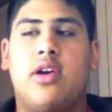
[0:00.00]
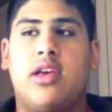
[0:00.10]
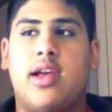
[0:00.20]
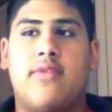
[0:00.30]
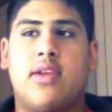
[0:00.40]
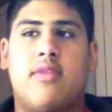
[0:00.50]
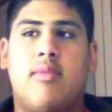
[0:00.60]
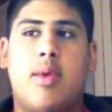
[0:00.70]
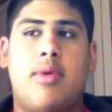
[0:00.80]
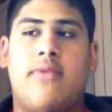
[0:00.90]
You have to have
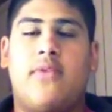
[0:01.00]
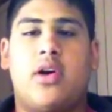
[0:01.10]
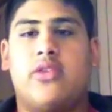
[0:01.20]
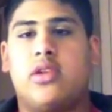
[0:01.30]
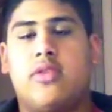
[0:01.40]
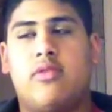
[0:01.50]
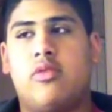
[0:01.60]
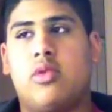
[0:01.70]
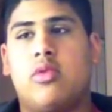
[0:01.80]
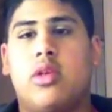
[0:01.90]
maybe a file server
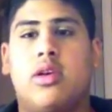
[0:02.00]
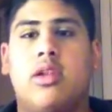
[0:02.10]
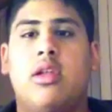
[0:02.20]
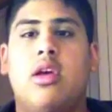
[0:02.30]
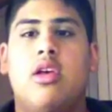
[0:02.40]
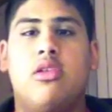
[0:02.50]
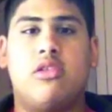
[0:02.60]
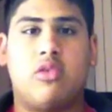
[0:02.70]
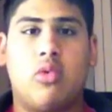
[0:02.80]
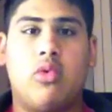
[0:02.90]
as well that can
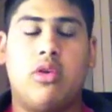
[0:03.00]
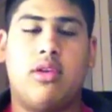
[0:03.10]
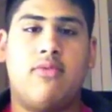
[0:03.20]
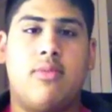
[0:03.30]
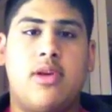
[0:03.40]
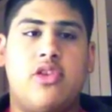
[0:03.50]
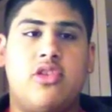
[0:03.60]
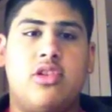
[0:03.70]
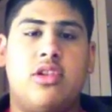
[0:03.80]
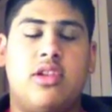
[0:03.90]
store your
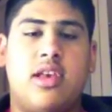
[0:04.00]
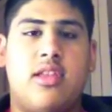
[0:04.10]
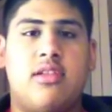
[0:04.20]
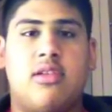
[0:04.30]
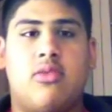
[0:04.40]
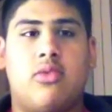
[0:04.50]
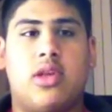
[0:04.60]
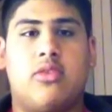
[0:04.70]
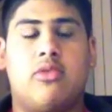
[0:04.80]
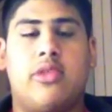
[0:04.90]
information and your data and all
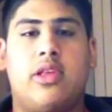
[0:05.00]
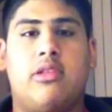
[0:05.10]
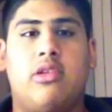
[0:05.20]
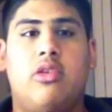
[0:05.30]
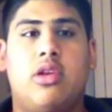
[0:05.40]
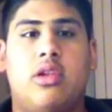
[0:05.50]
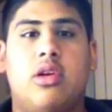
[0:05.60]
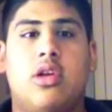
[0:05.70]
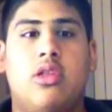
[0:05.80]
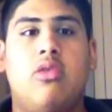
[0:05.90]
that sort of thing, so you can
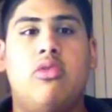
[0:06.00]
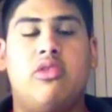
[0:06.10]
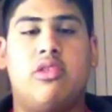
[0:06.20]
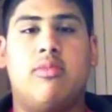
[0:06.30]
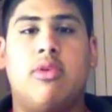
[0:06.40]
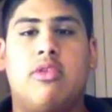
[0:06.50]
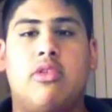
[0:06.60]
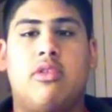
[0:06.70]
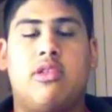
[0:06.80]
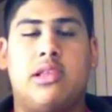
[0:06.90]
use as much
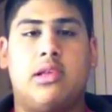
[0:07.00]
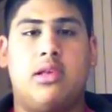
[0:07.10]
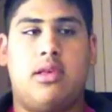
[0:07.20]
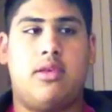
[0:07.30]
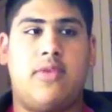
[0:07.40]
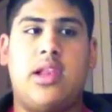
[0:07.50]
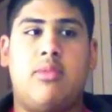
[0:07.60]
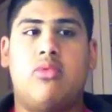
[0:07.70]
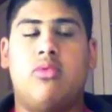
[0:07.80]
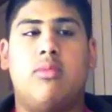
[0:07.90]

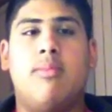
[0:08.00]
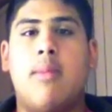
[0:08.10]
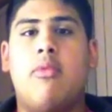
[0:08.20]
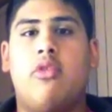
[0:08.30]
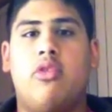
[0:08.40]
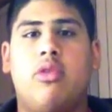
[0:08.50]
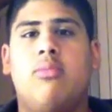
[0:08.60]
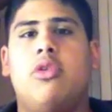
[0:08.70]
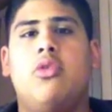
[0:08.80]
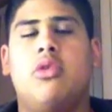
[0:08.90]
available memory on your
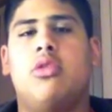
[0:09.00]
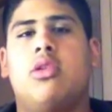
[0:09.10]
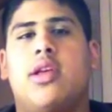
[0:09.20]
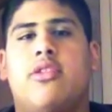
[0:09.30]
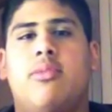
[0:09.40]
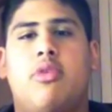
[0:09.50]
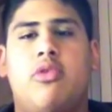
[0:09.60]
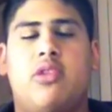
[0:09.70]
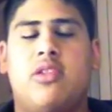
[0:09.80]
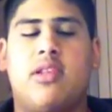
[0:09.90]
computer to actually
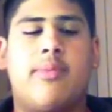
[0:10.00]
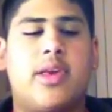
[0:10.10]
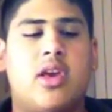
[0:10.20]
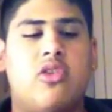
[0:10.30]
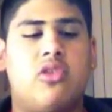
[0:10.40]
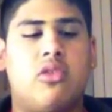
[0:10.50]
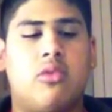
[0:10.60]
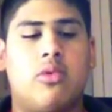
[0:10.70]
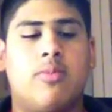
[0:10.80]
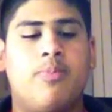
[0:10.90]
process applications as
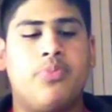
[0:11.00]
well.